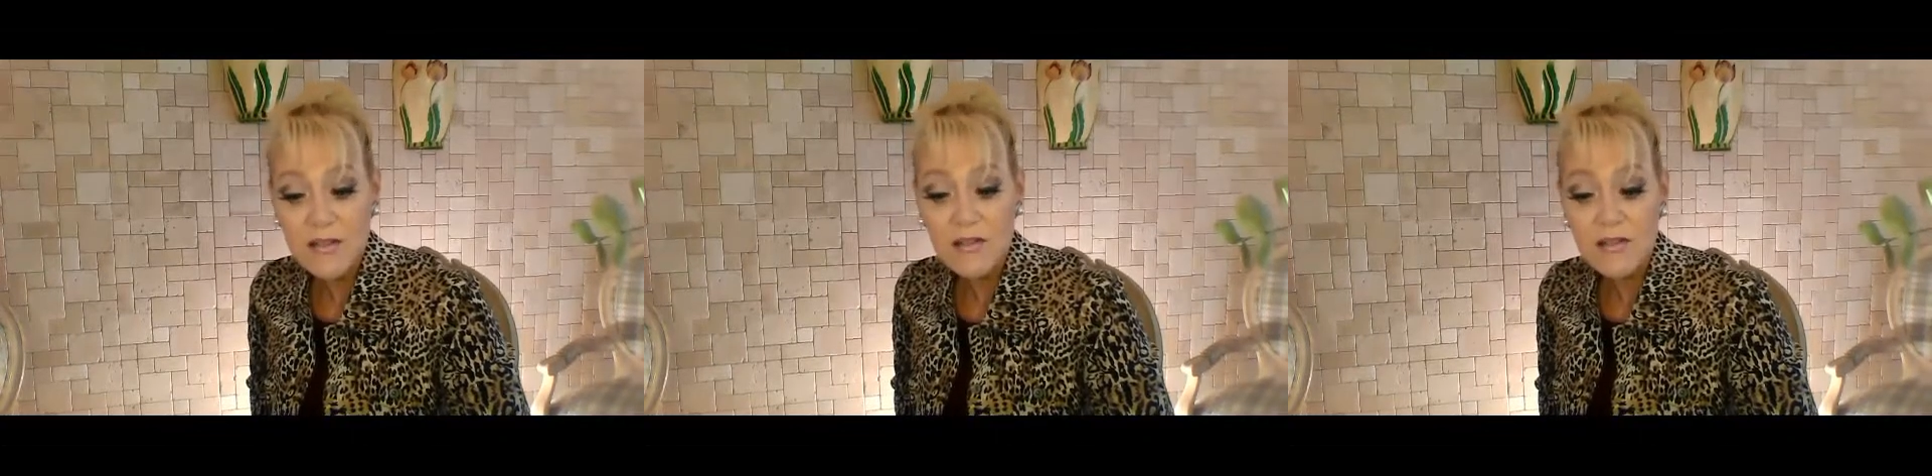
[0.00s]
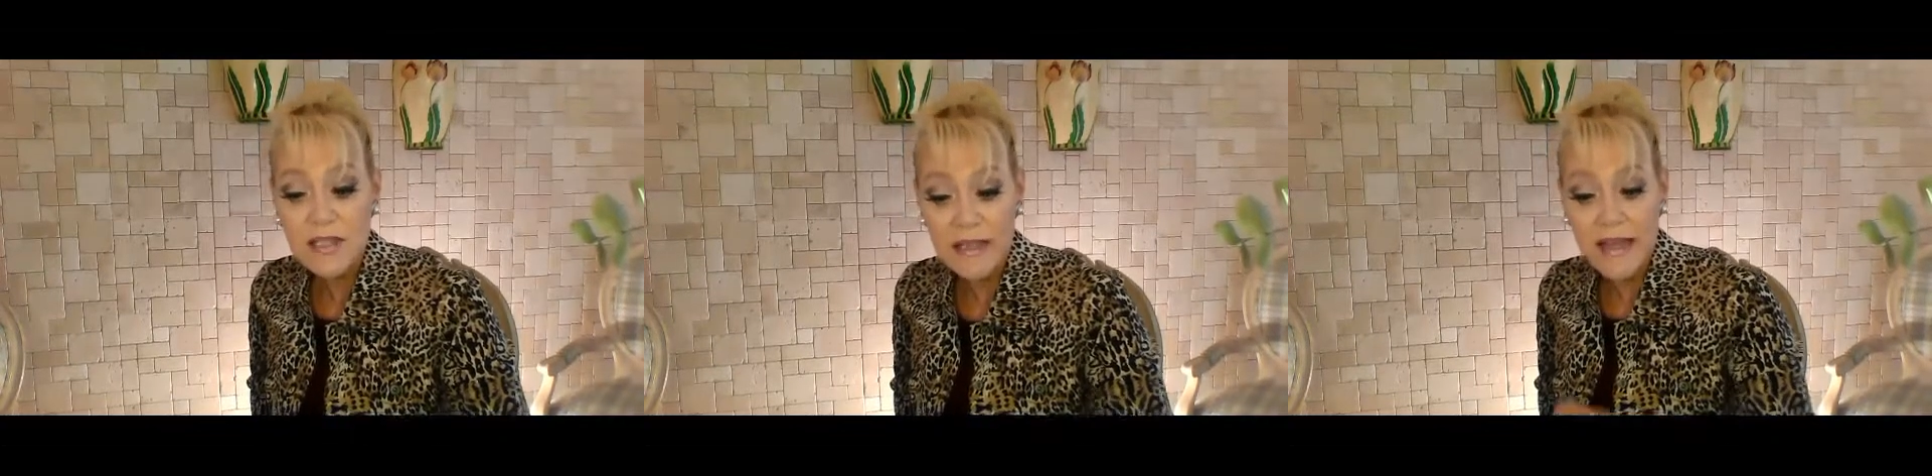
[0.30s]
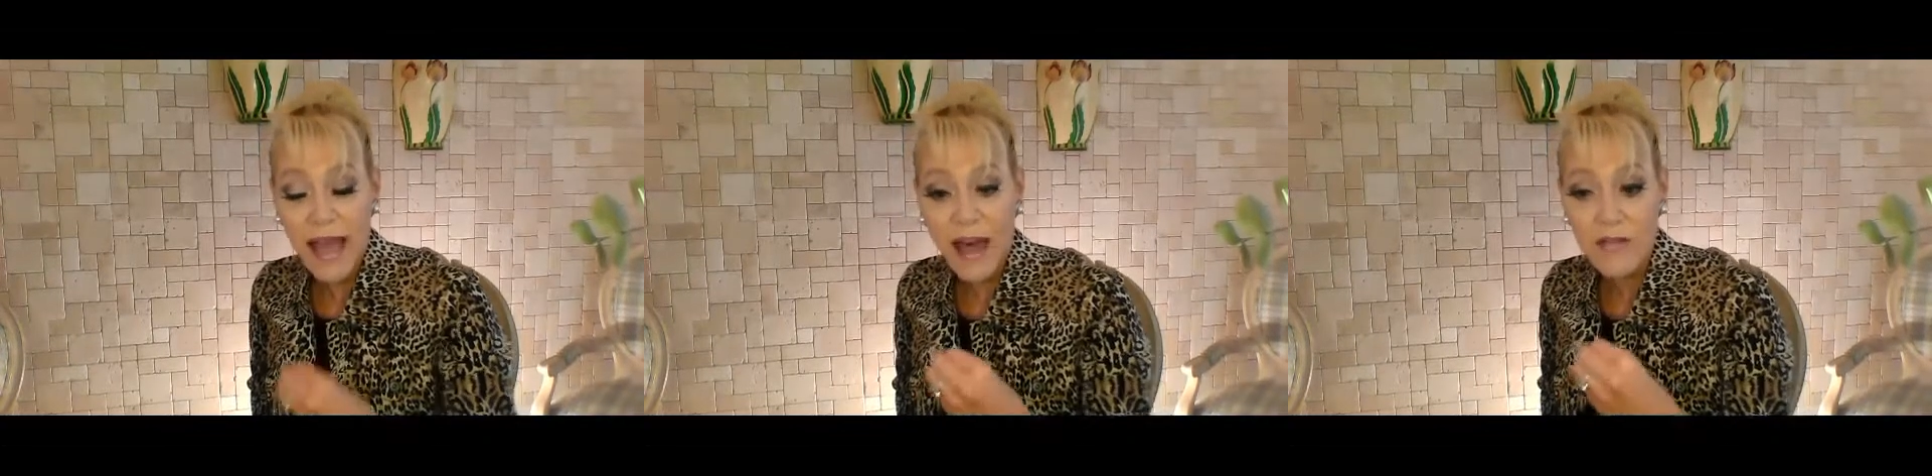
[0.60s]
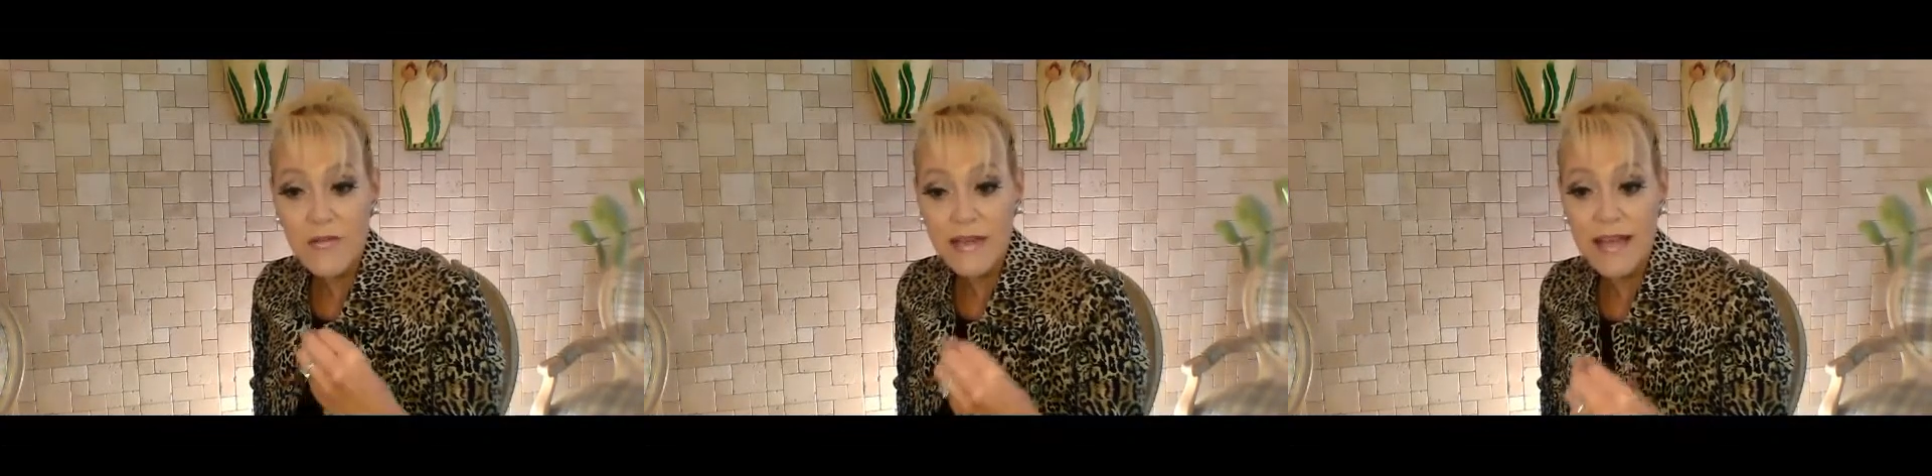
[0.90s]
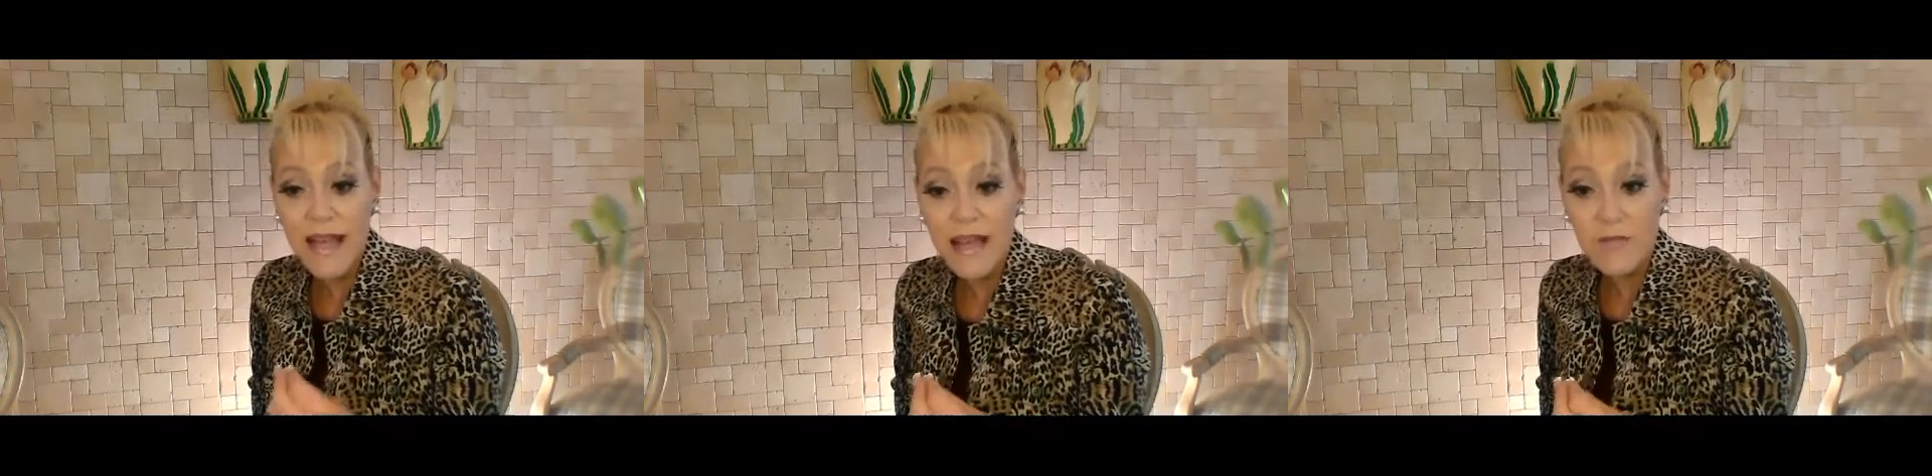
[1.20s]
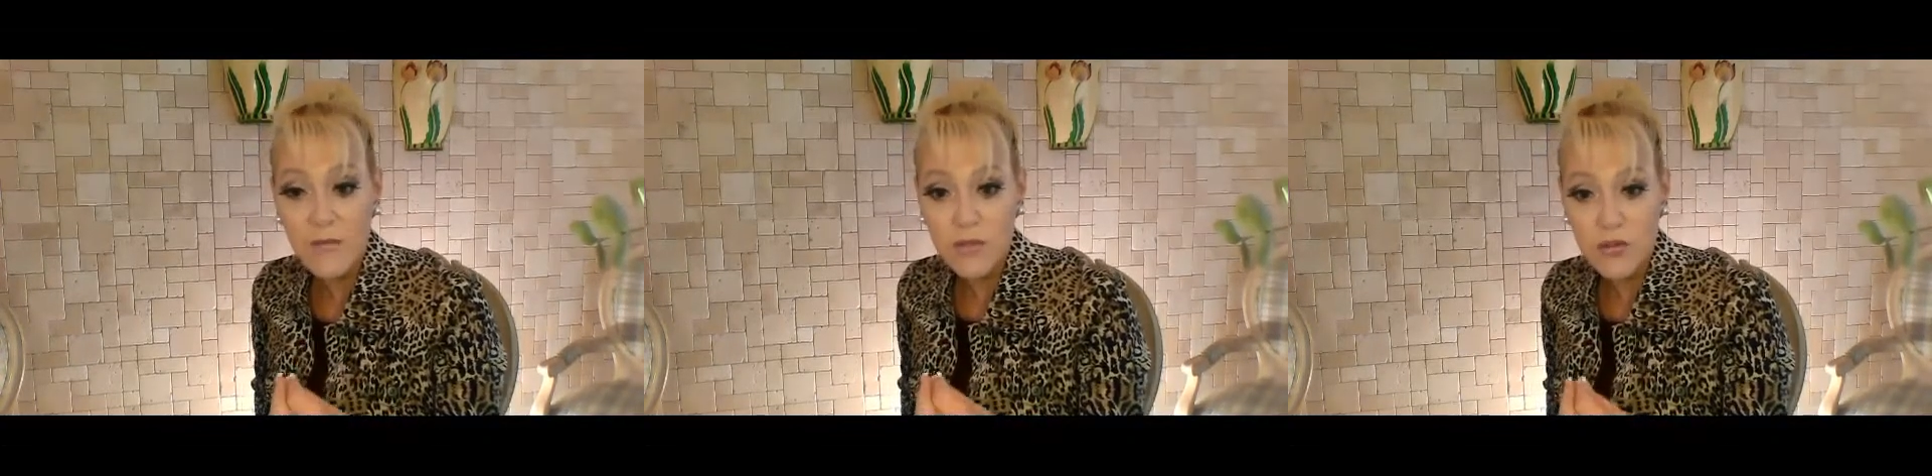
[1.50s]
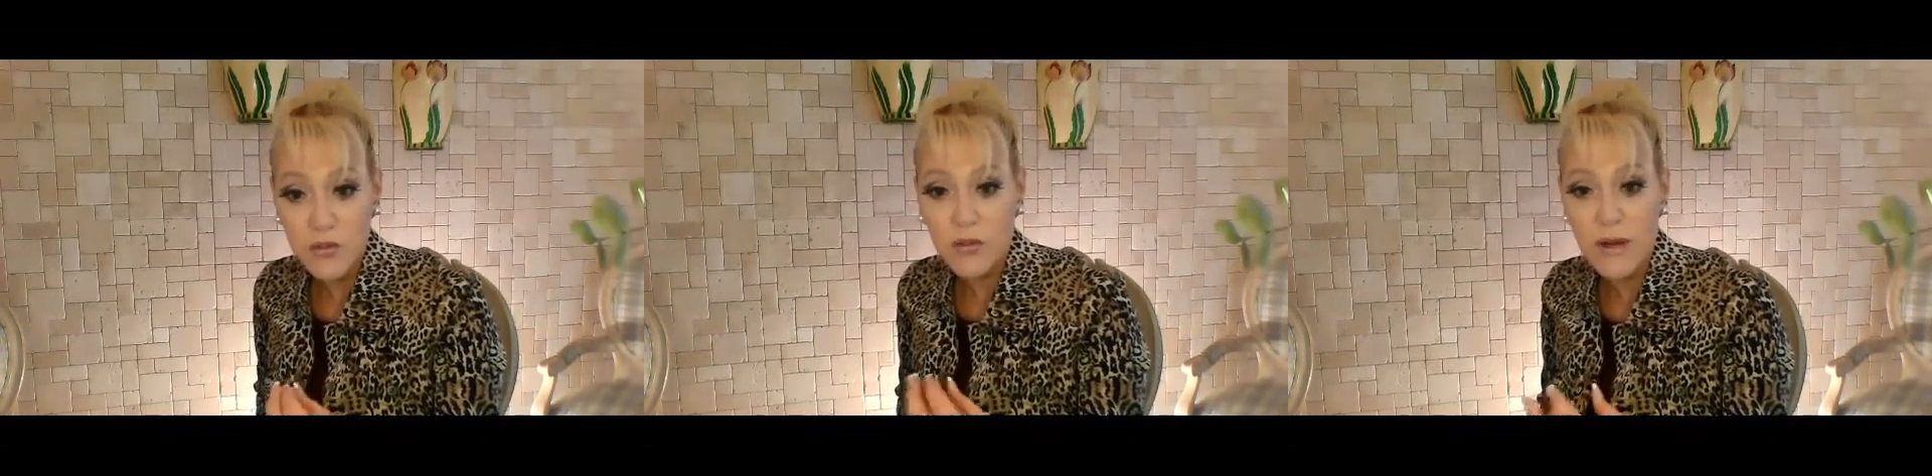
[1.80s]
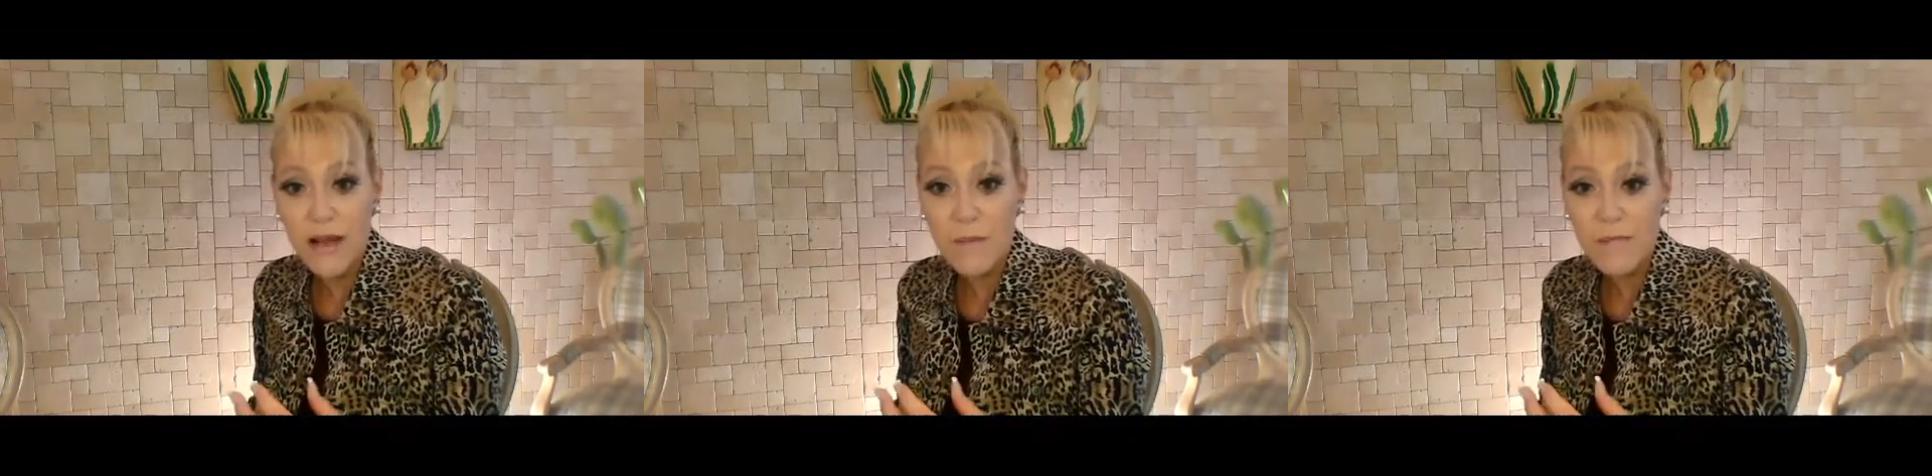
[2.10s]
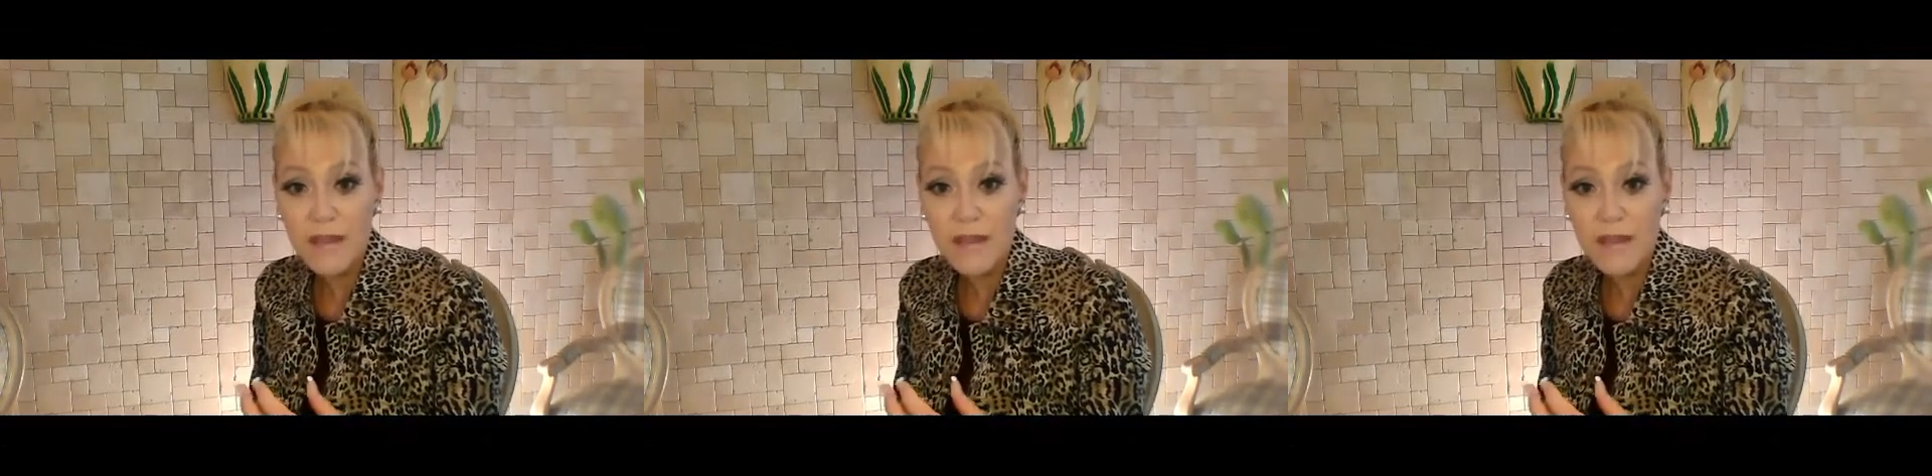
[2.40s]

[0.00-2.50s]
to gather and gain from the Torah